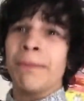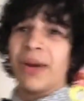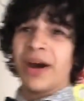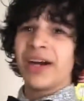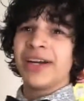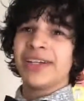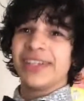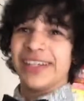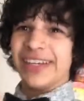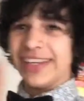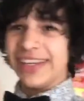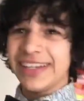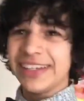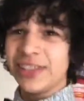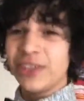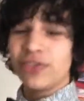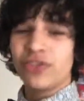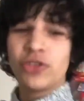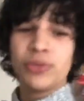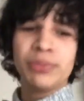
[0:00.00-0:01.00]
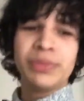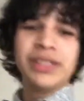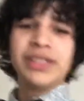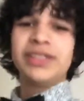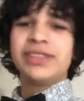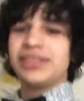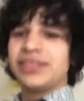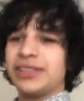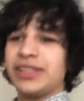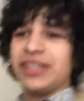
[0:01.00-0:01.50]
buying candy from
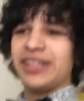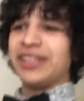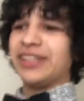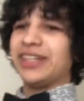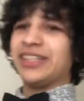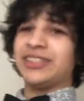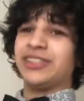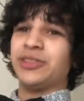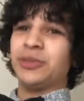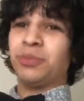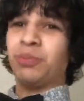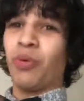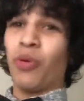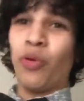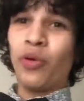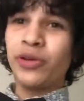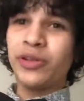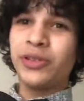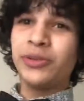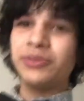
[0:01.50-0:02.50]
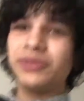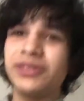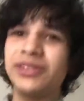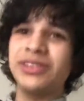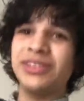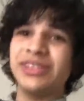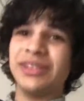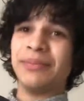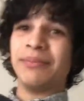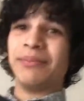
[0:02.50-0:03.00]
me and supporting me,